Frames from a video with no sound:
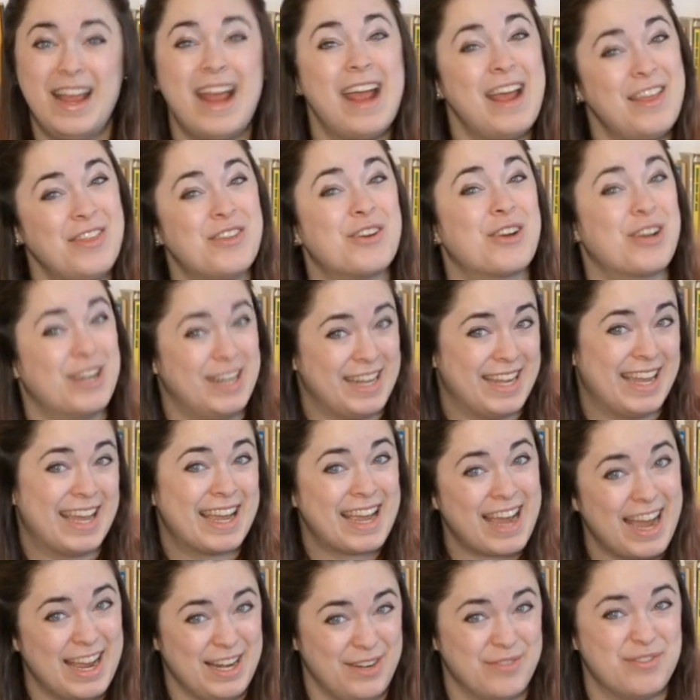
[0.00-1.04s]
and they're going to get
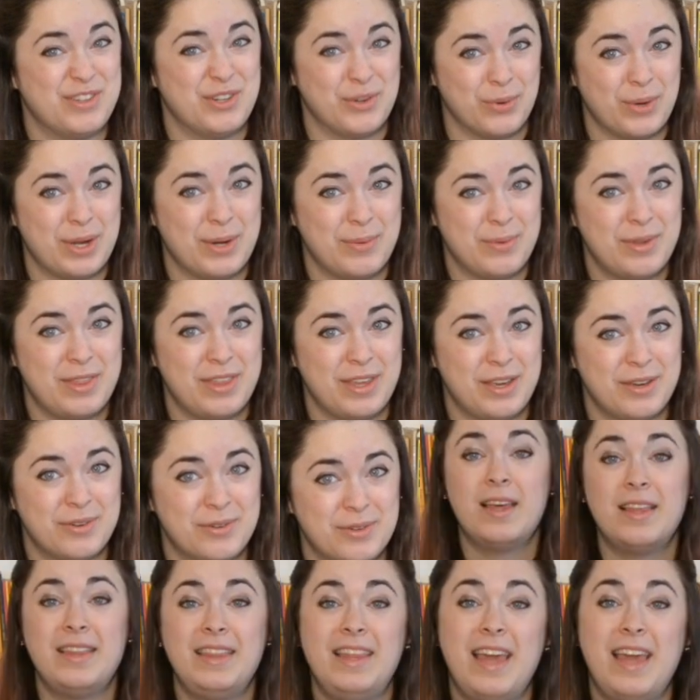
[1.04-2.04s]
kind of annoyed with you.